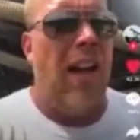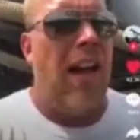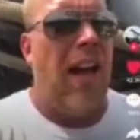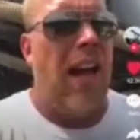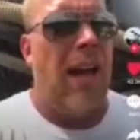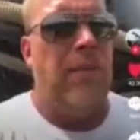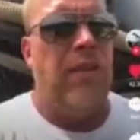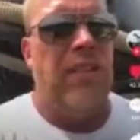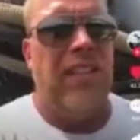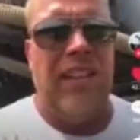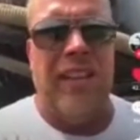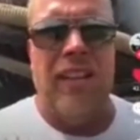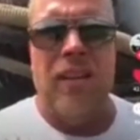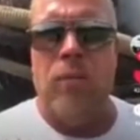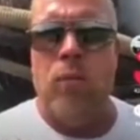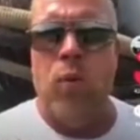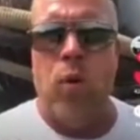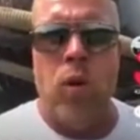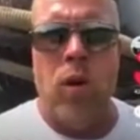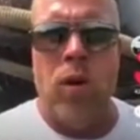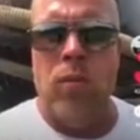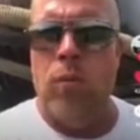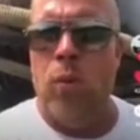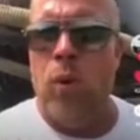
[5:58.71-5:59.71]
I'm seeing
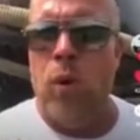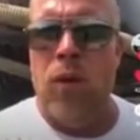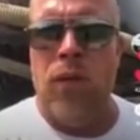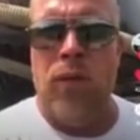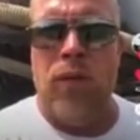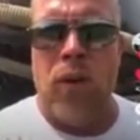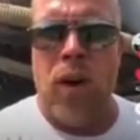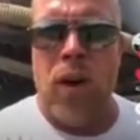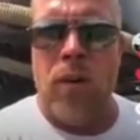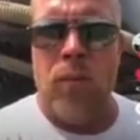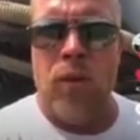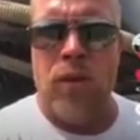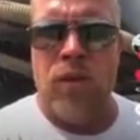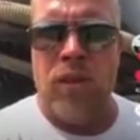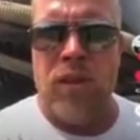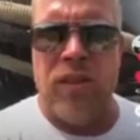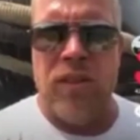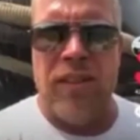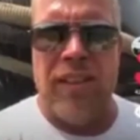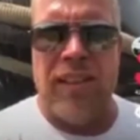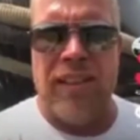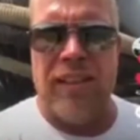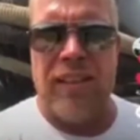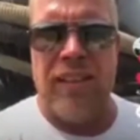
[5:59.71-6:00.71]
more and more farmers
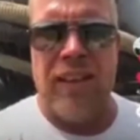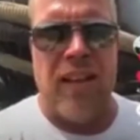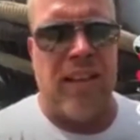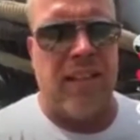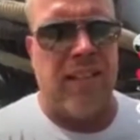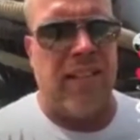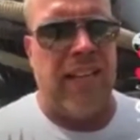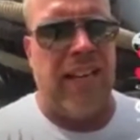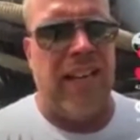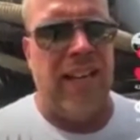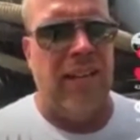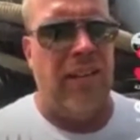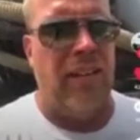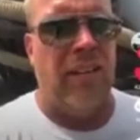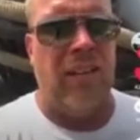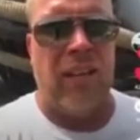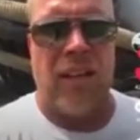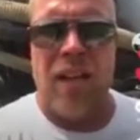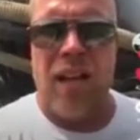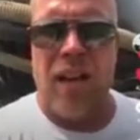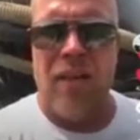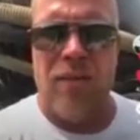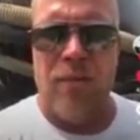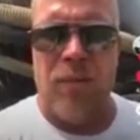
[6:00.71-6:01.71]
on TikTok saying that
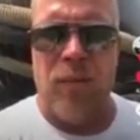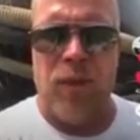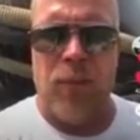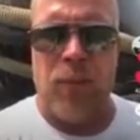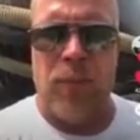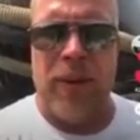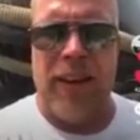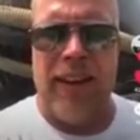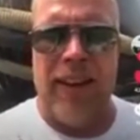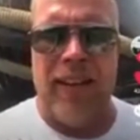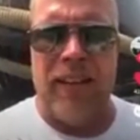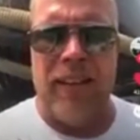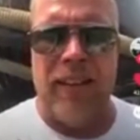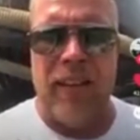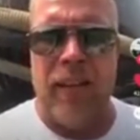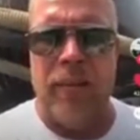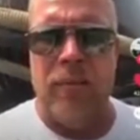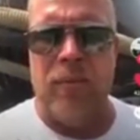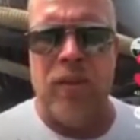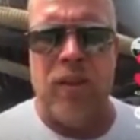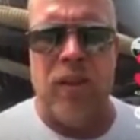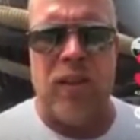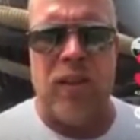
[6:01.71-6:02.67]
the government's paying them